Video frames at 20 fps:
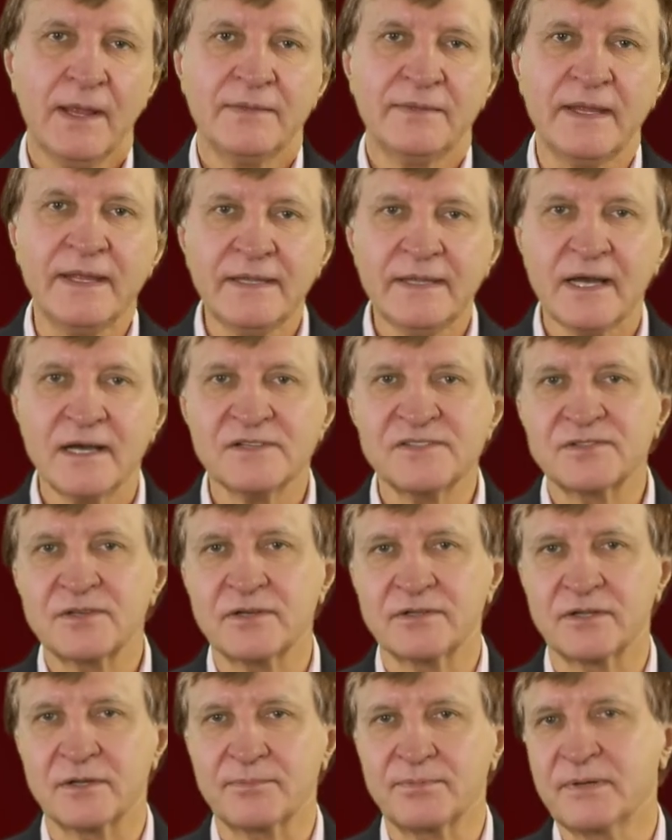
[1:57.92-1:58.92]
They now
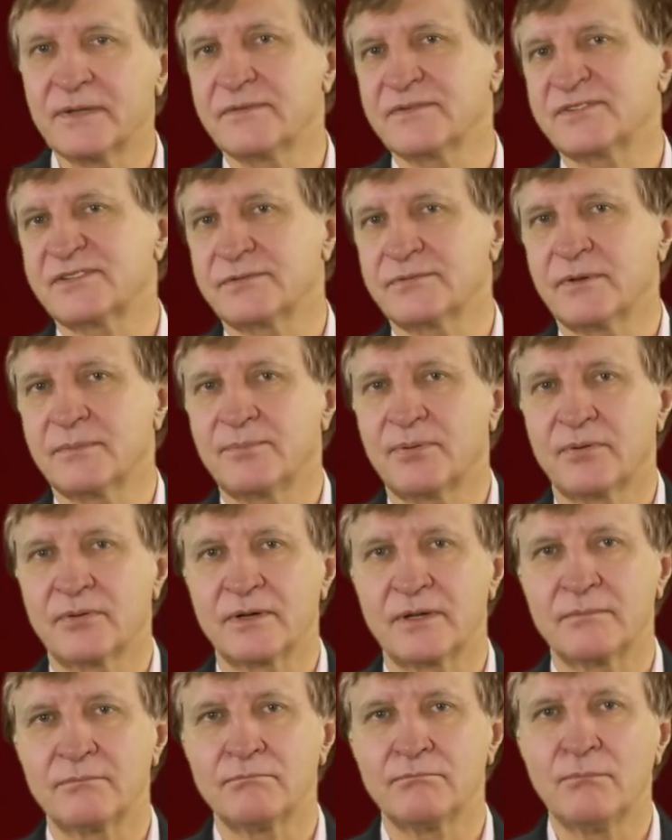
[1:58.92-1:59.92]
saw their previously
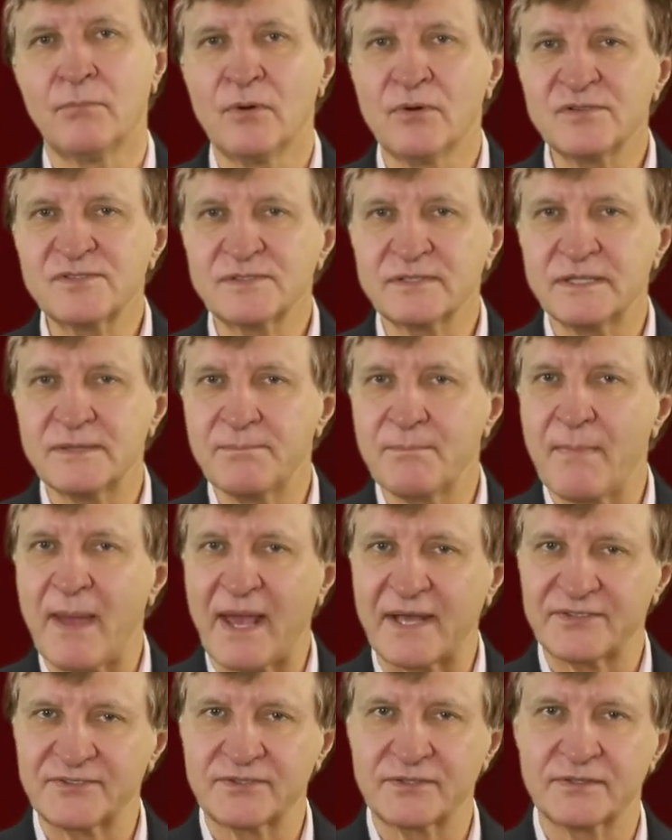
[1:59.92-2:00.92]
reported mostly
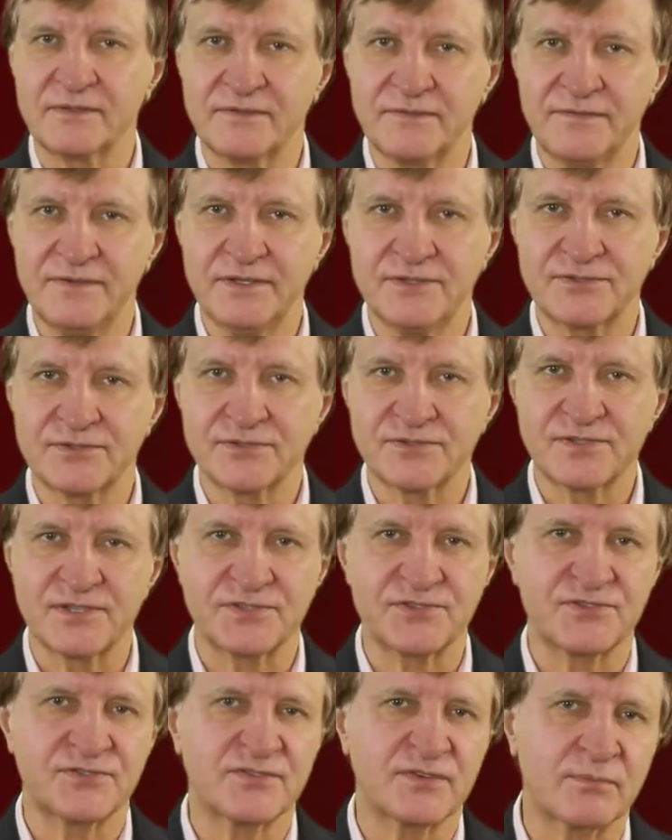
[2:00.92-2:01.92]
masculine features,
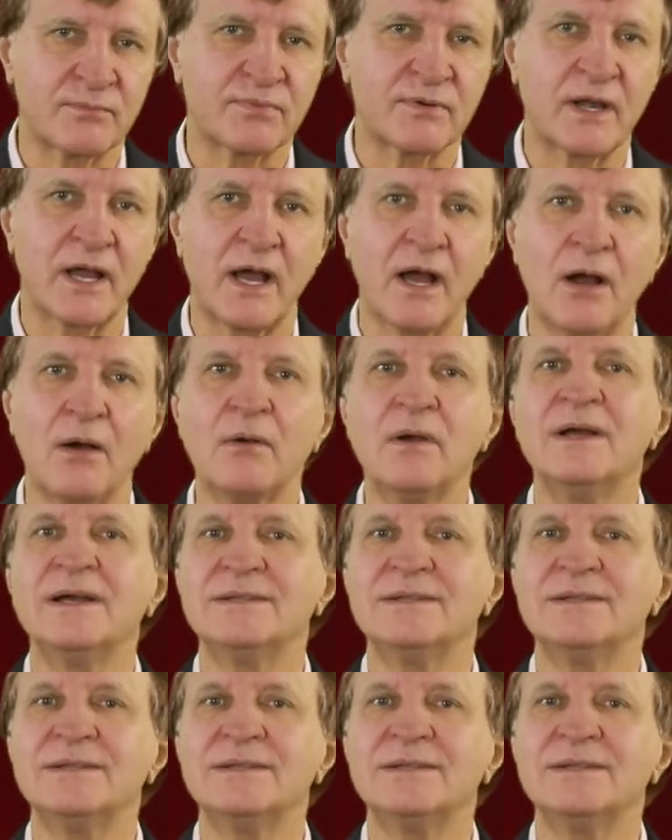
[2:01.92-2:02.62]
such as their brow,